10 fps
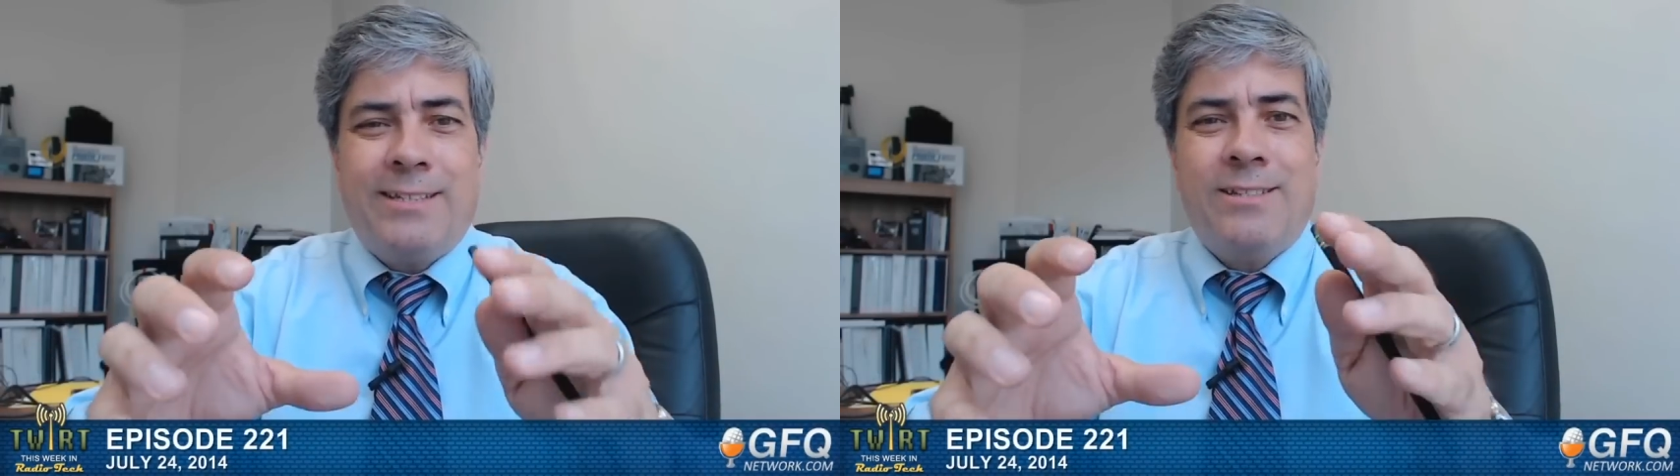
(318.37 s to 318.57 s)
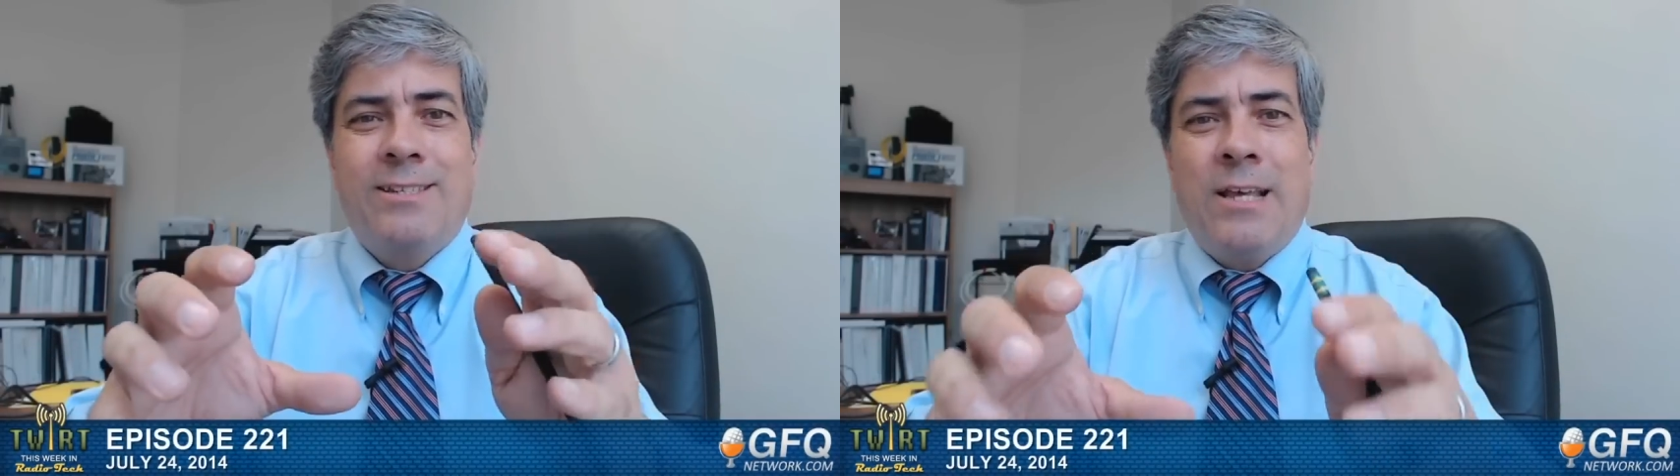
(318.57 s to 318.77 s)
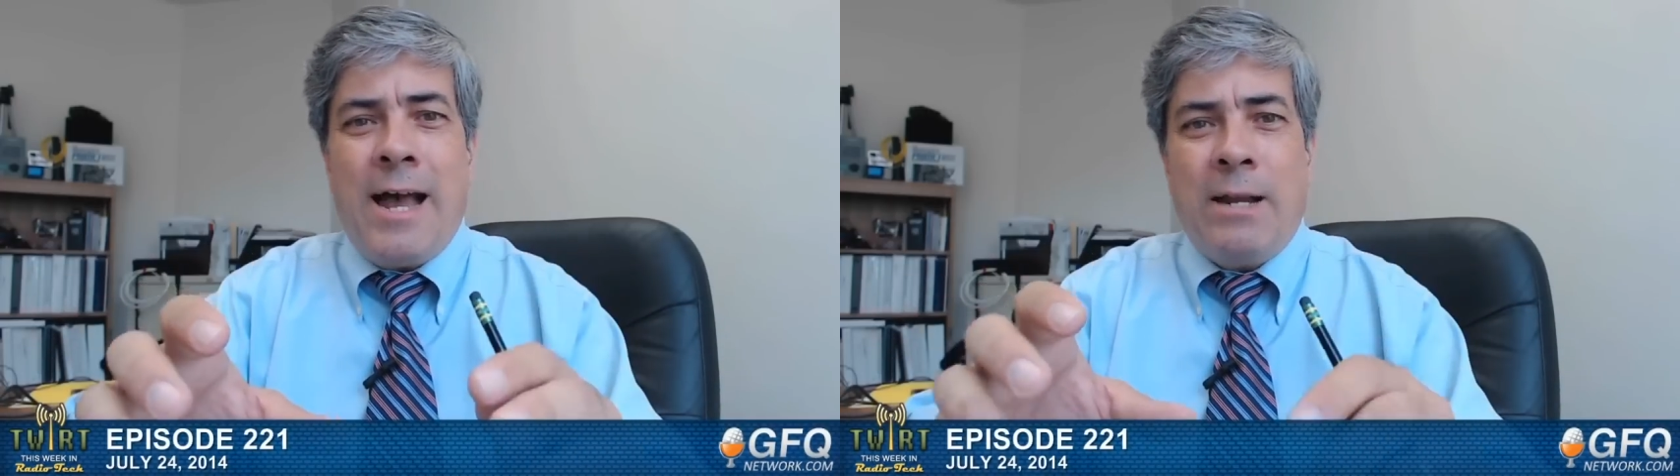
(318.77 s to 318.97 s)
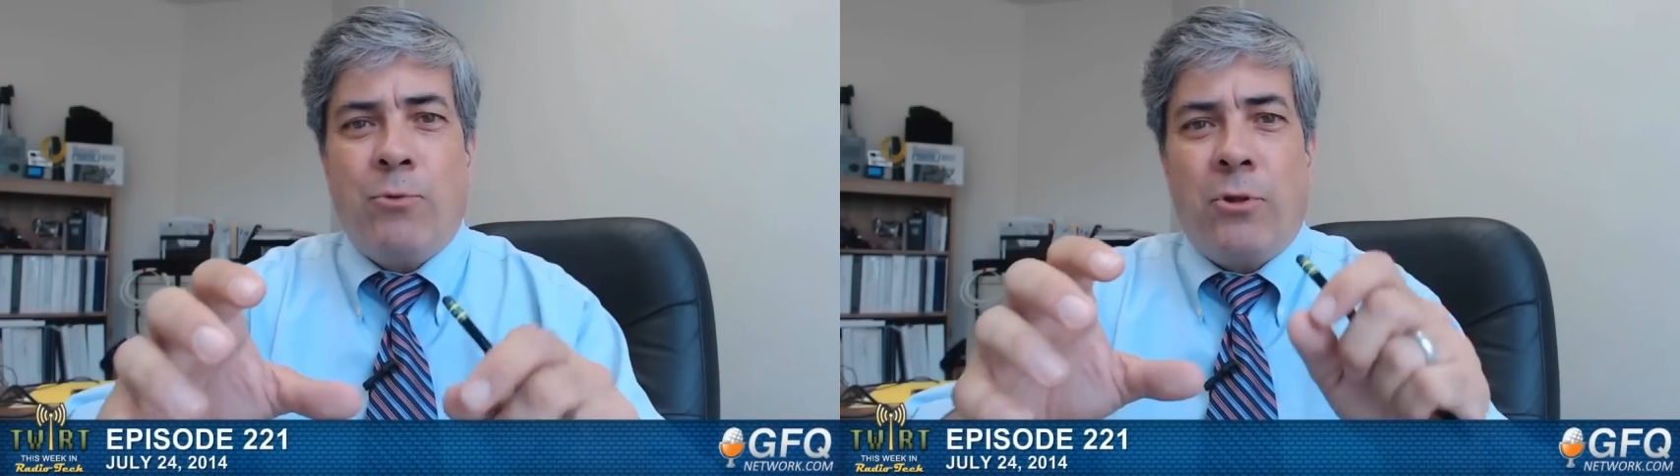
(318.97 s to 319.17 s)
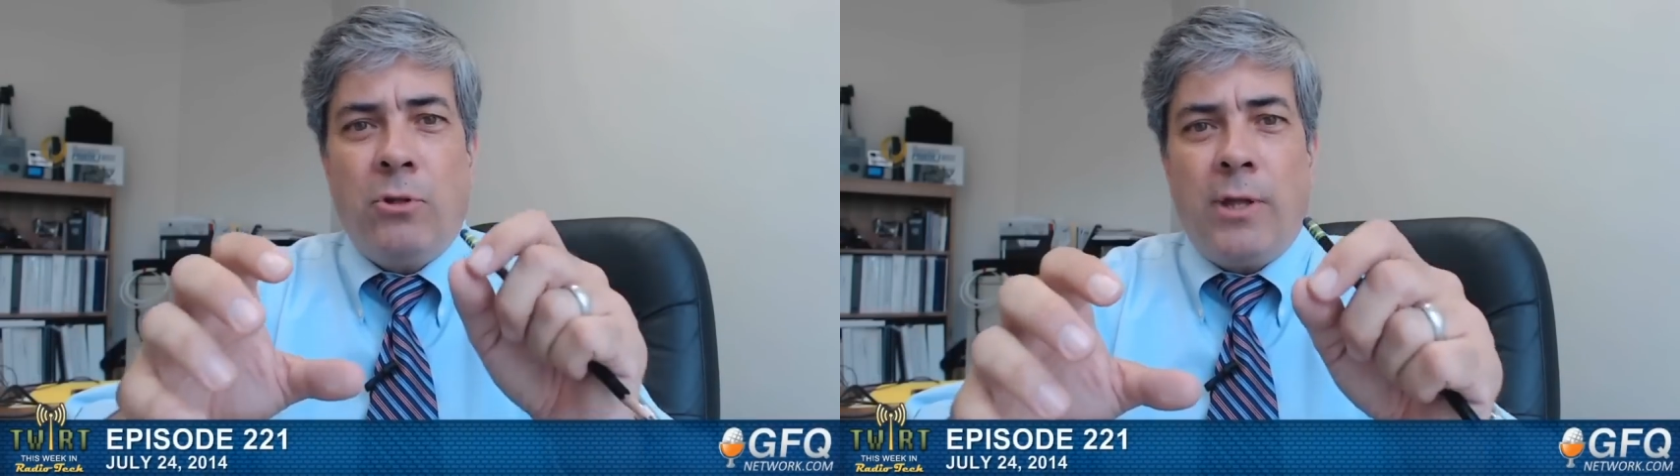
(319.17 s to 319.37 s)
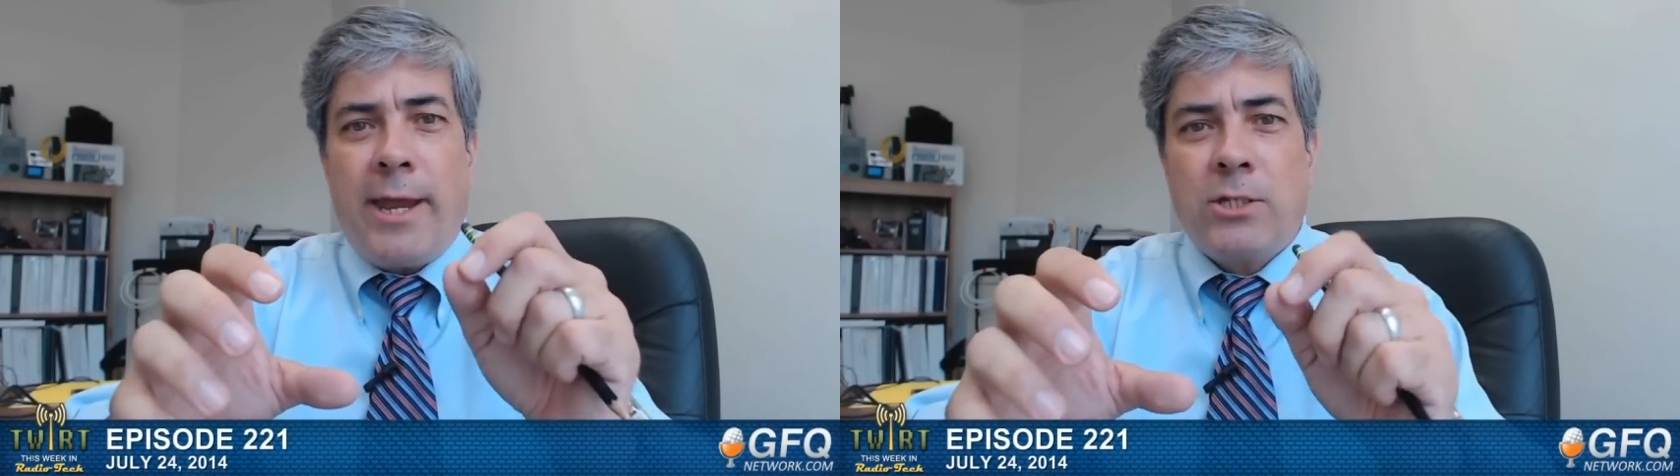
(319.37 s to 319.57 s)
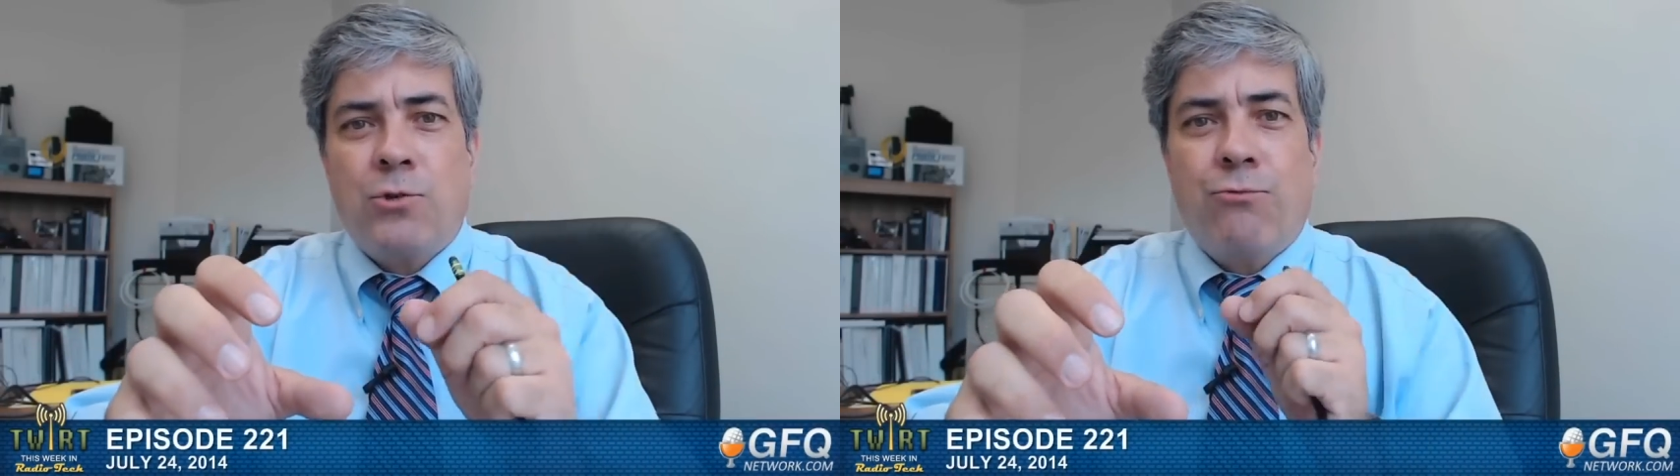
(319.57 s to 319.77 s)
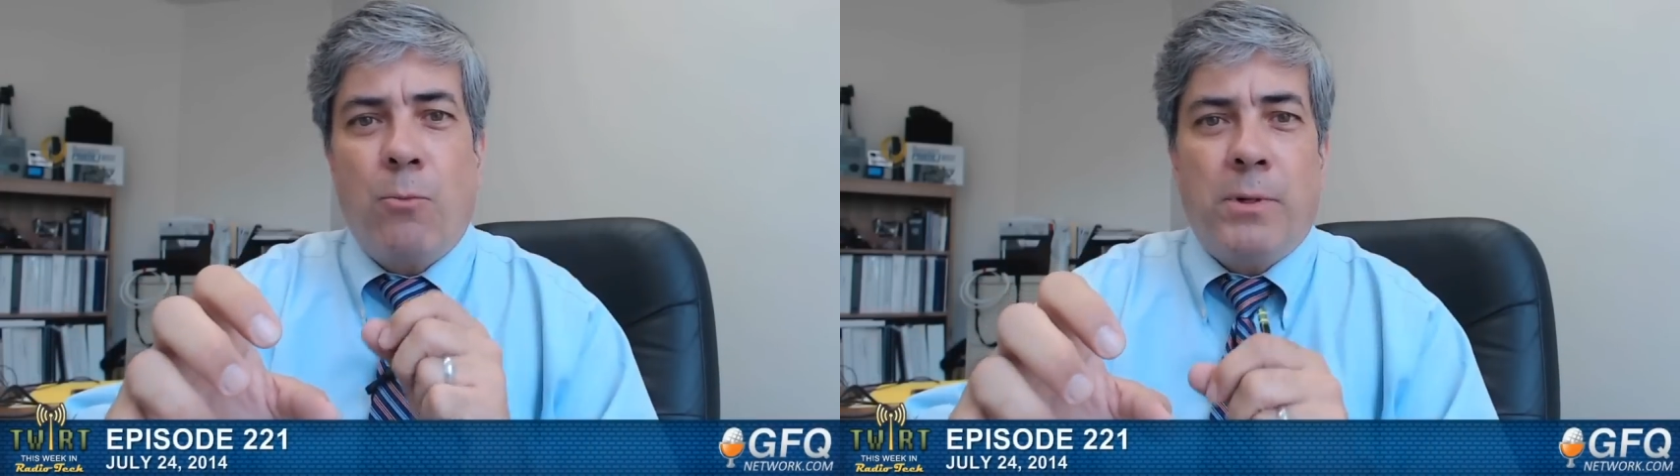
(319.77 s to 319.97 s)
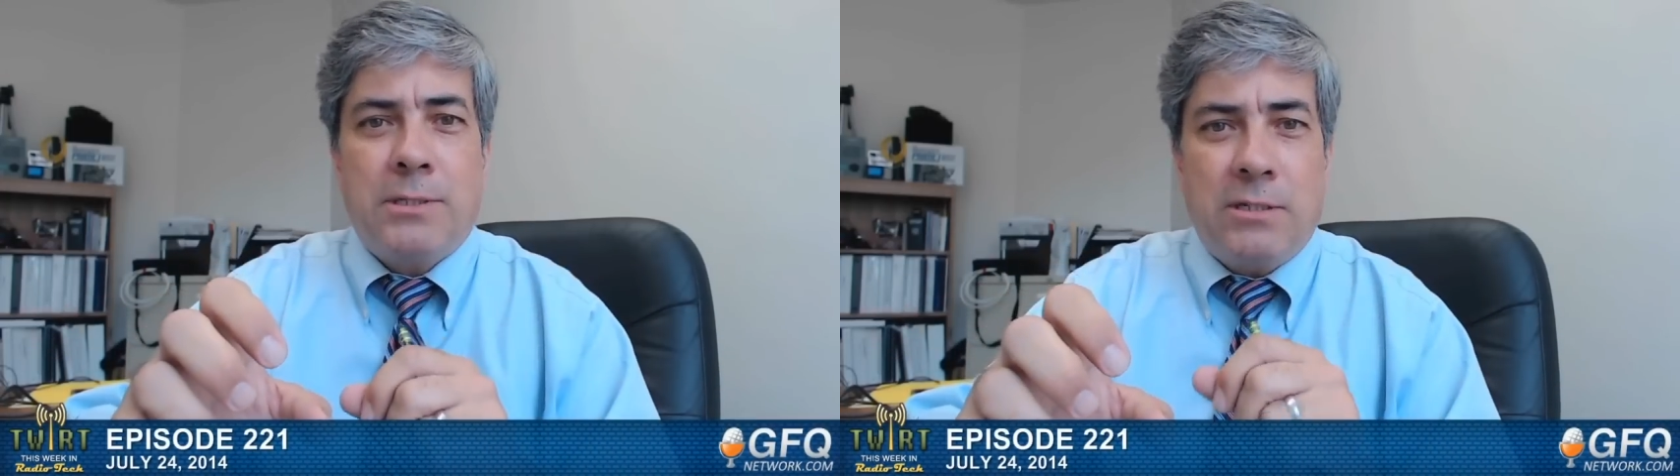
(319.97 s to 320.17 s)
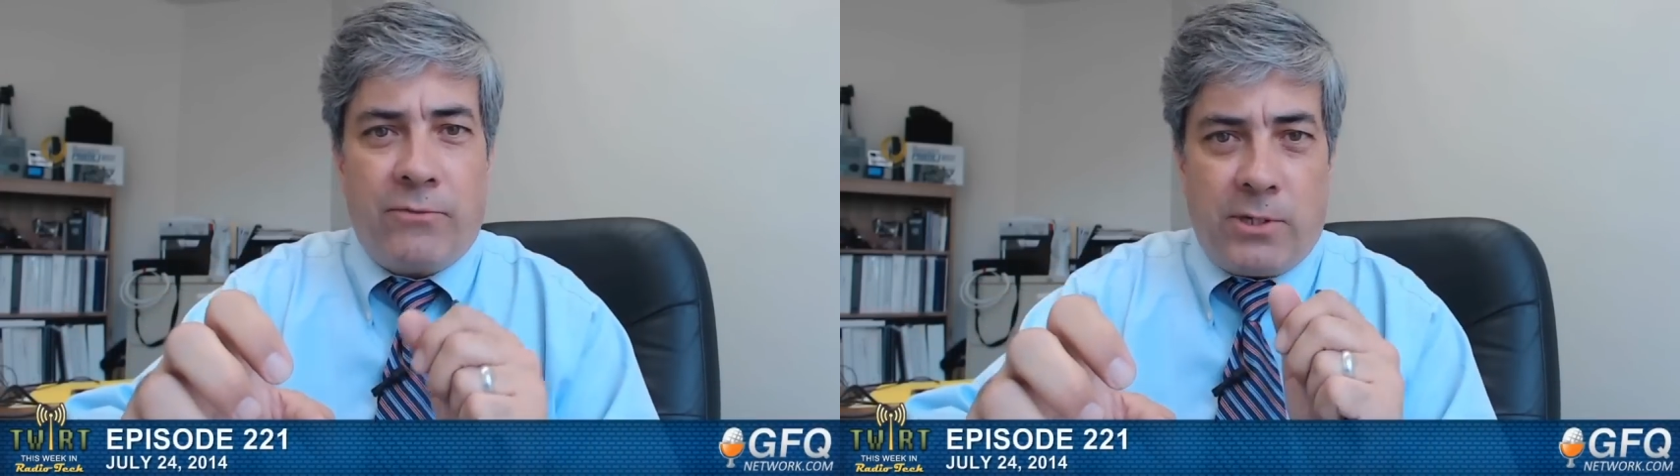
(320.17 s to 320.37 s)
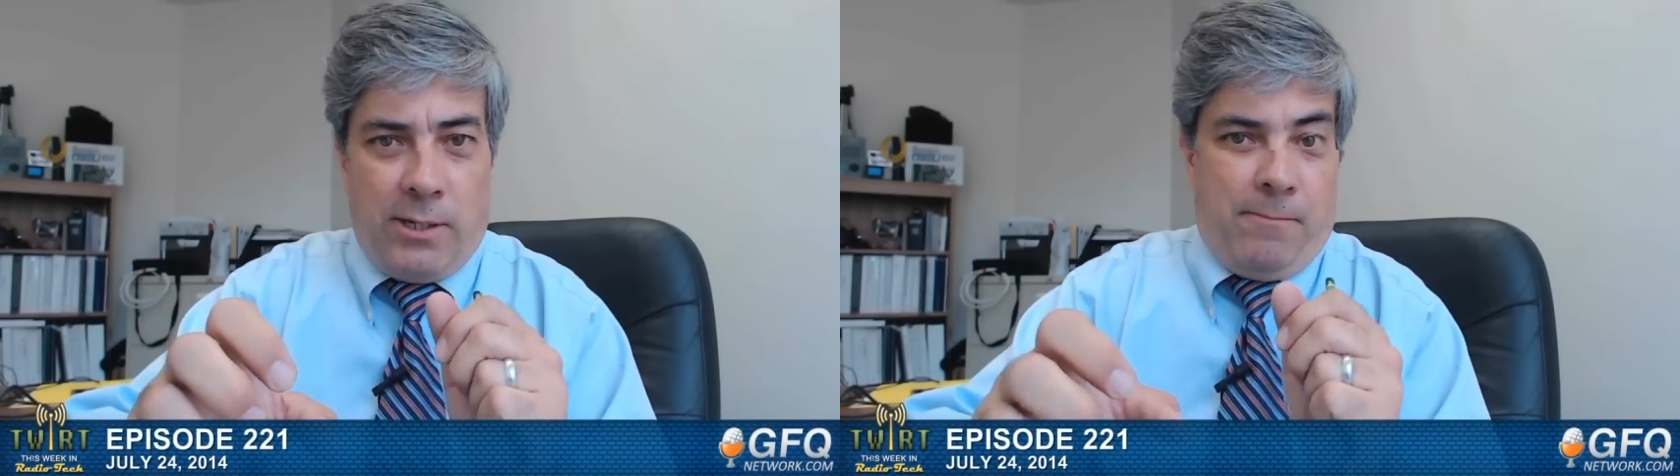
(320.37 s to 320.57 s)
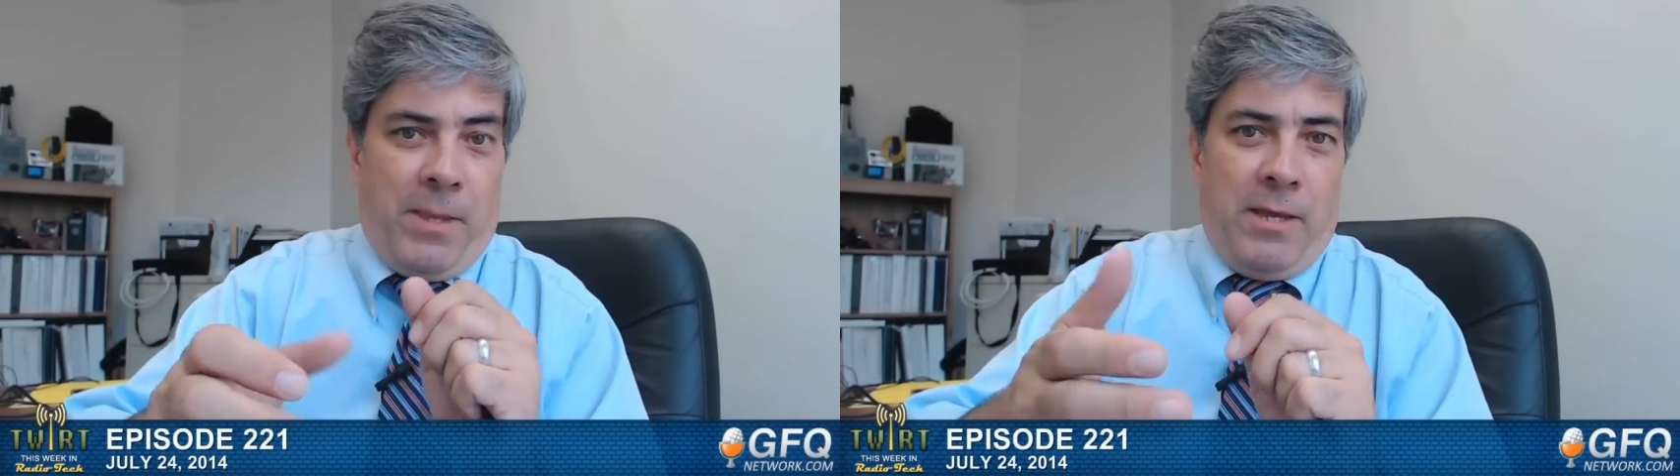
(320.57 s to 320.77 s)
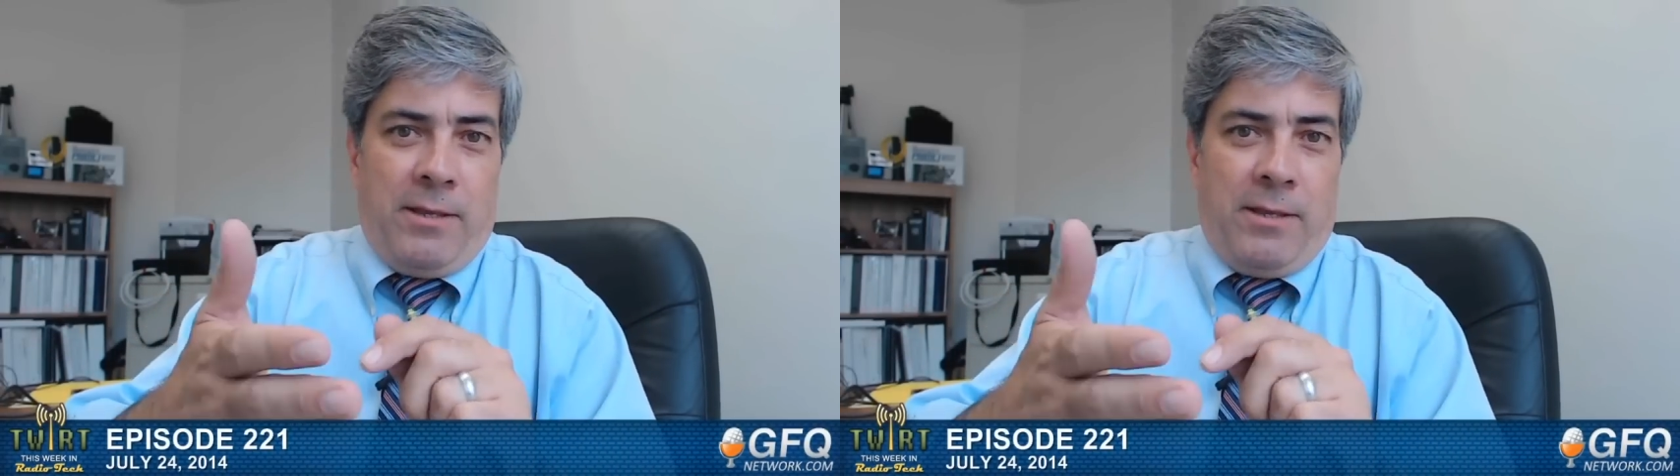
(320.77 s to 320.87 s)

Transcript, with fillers: It's designed with a little extra robustivity.